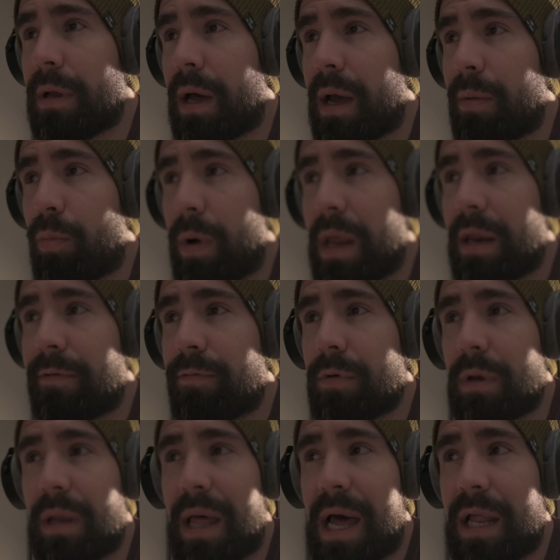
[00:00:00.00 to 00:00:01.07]
I'm waiting for
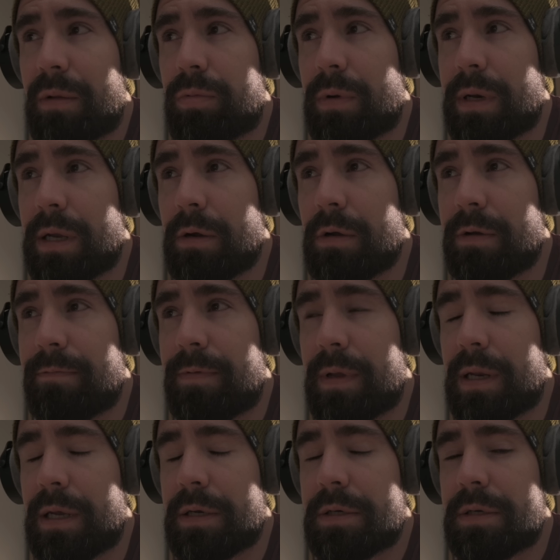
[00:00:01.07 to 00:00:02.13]
the last one here to
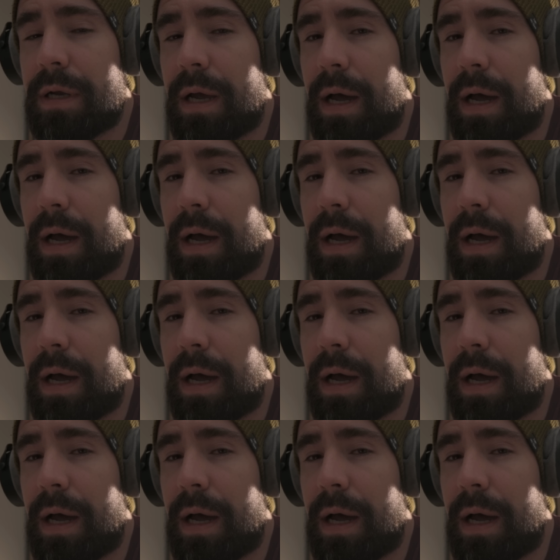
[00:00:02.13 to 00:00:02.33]
finish.